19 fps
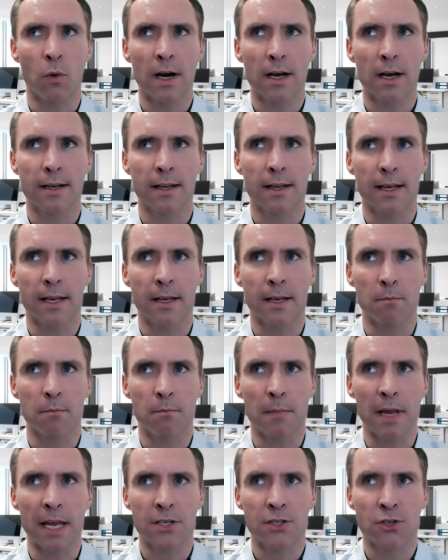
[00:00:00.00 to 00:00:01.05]
one. It
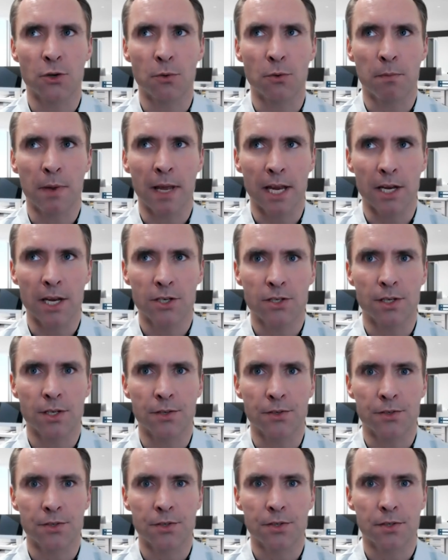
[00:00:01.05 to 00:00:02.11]
makes your
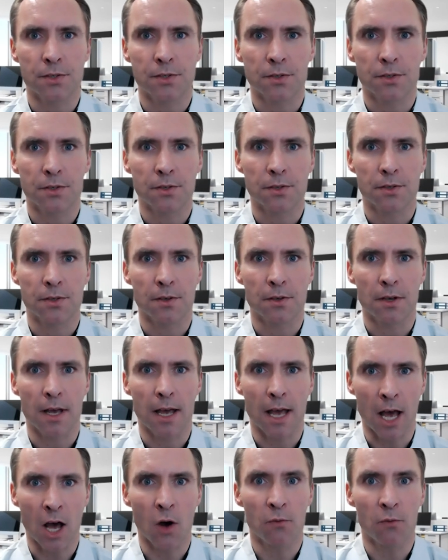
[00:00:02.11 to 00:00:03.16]
patients
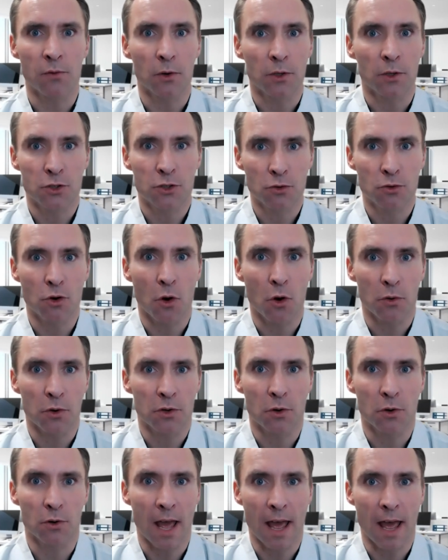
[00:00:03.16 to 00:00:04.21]
helpful, because you know you
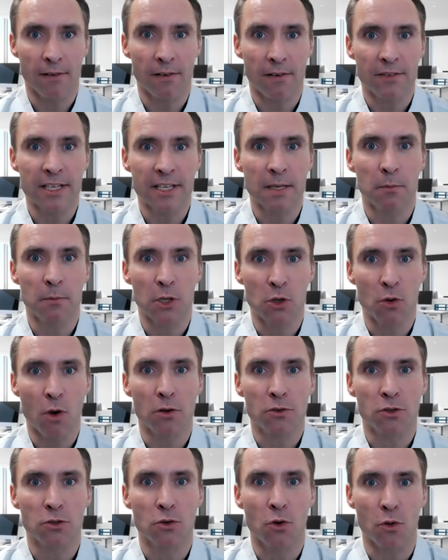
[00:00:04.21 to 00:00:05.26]
don't have everything, but you
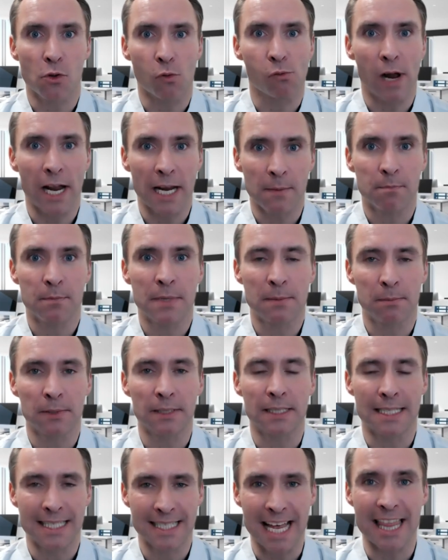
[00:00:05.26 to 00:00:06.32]
also know the right people
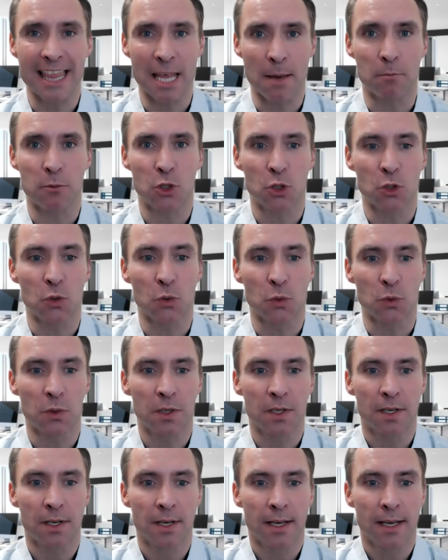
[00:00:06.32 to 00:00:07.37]
to send them to.
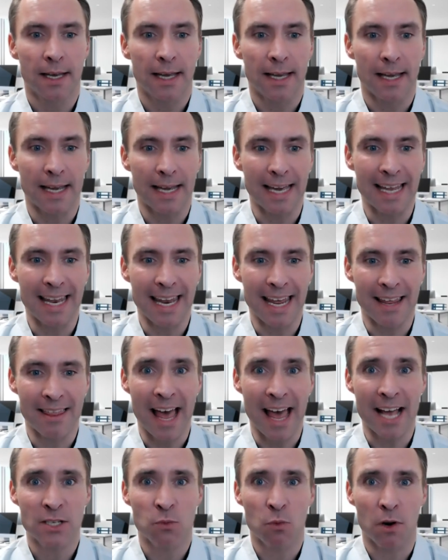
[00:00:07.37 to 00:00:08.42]
Right. And, and
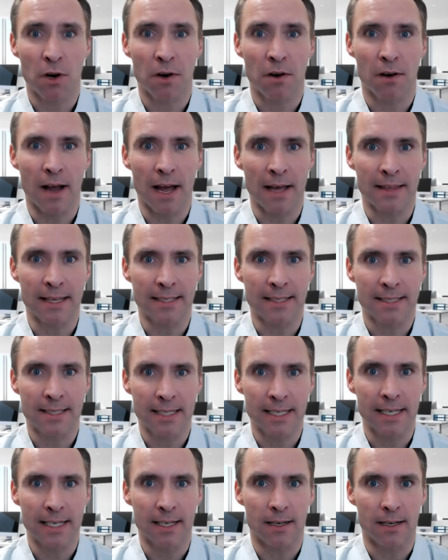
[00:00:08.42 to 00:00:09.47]
that's where I think
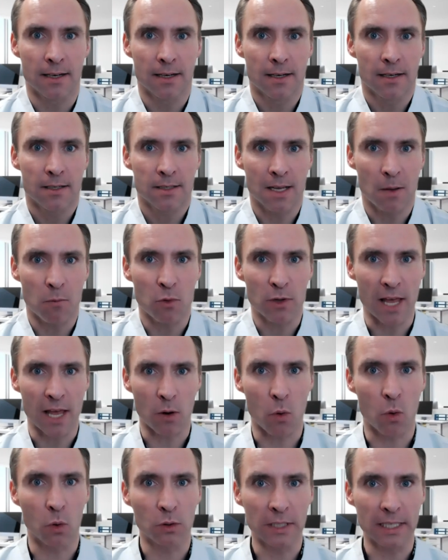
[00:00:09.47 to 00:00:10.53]
seeing someone that
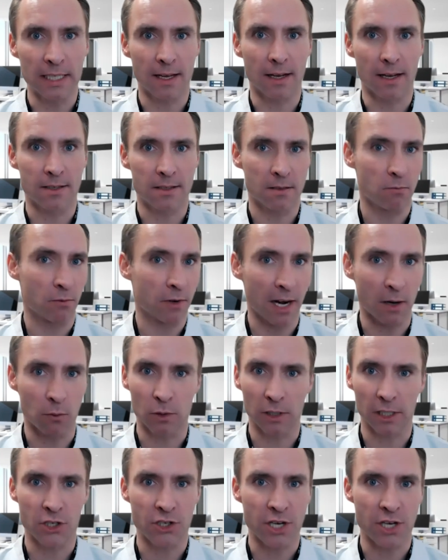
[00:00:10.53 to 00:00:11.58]
only does kind of
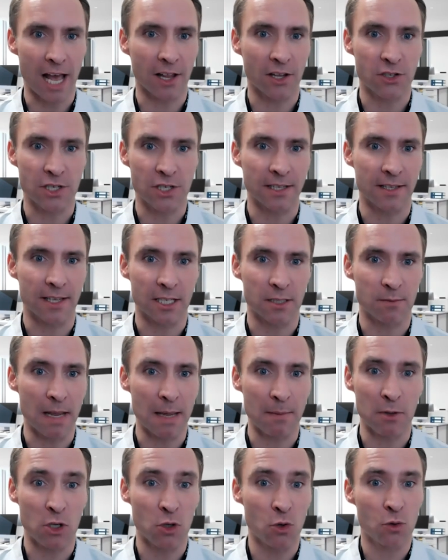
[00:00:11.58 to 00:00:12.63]
really challenging things,
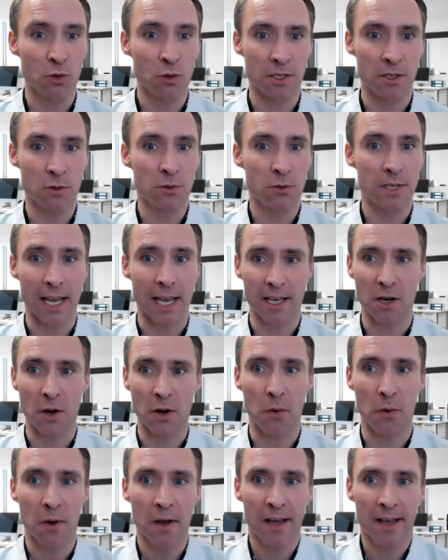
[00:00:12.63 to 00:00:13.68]
maybe you you say, you
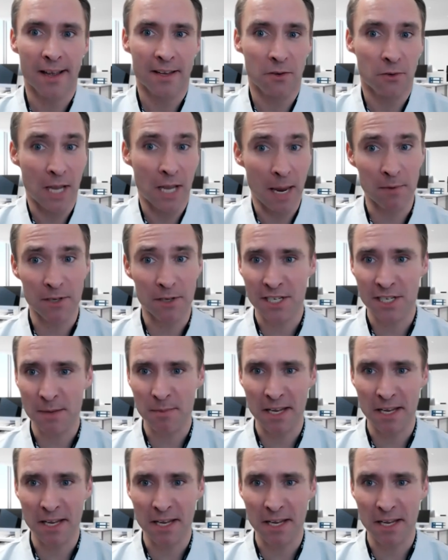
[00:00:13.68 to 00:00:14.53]
know, you came to see